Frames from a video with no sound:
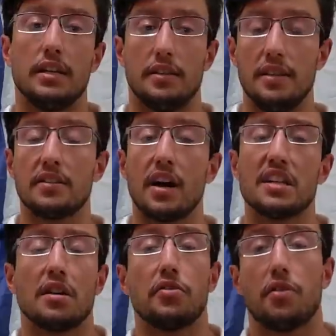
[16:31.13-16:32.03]
These
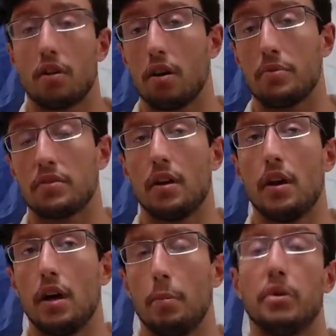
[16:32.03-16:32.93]
guys are fuck ups,
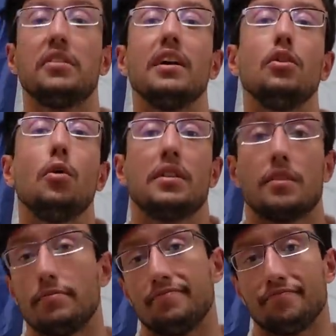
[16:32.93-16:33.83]
but they know it.